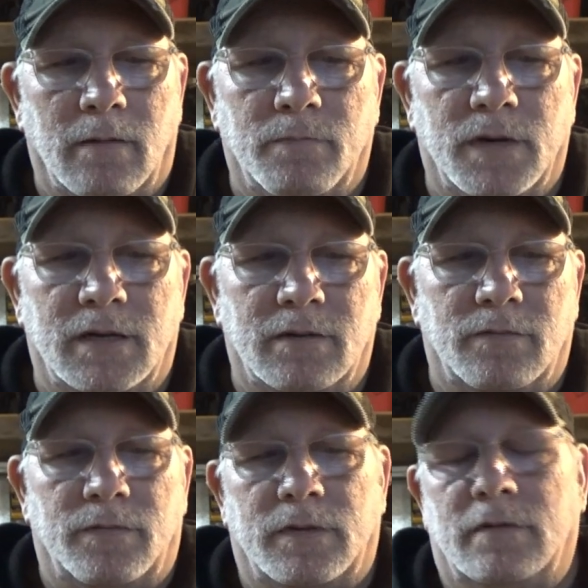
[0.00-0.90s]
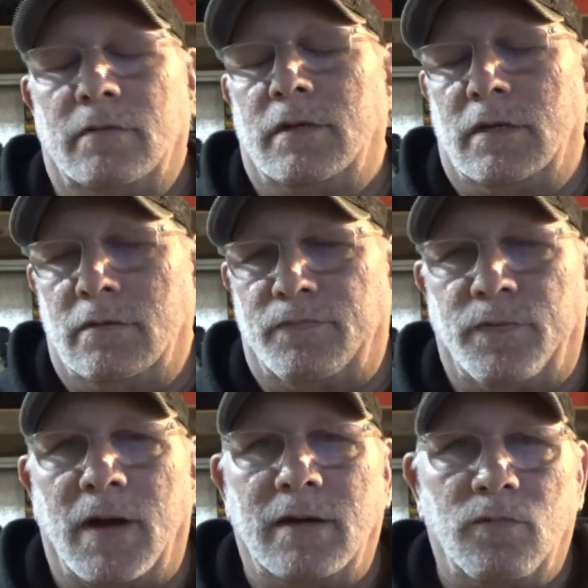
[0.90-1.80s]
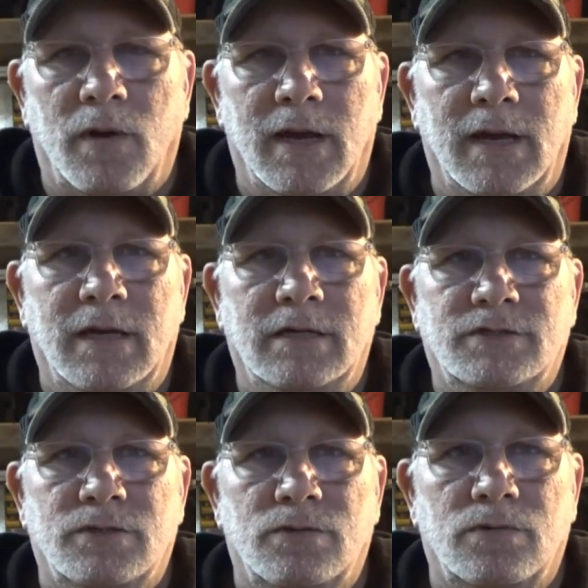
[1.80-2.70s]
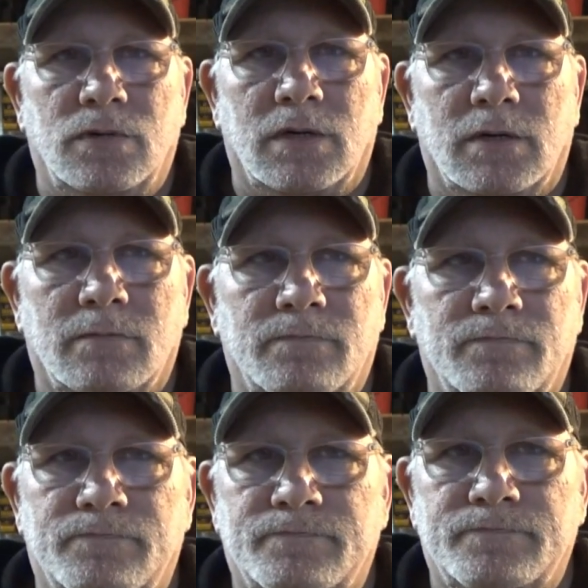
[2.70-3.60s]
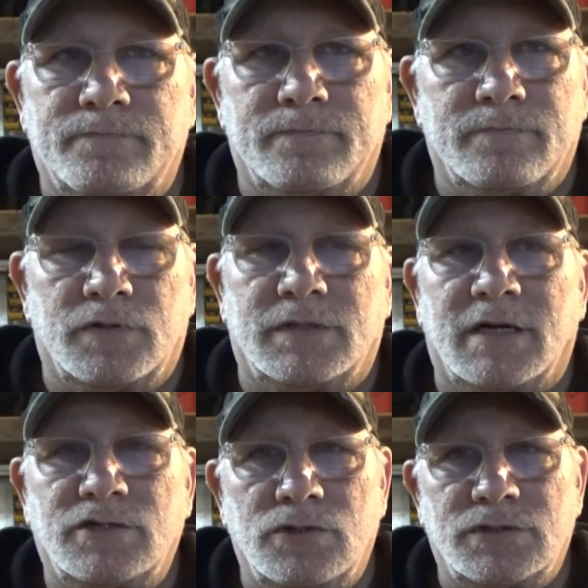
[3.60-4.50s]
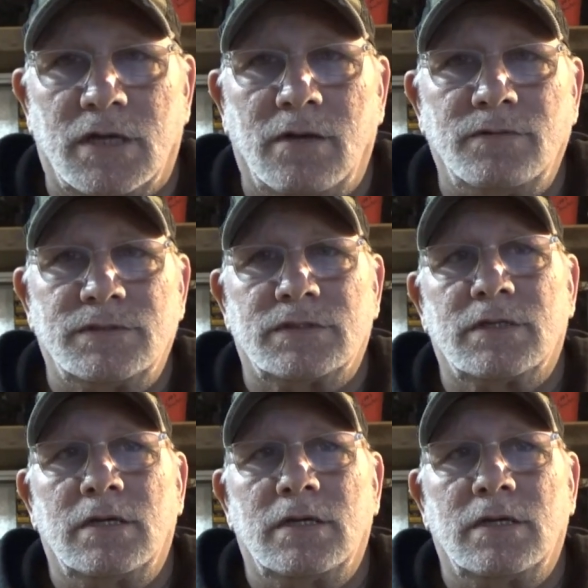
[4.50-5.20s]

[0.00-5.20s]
But find a way to protect yourselves.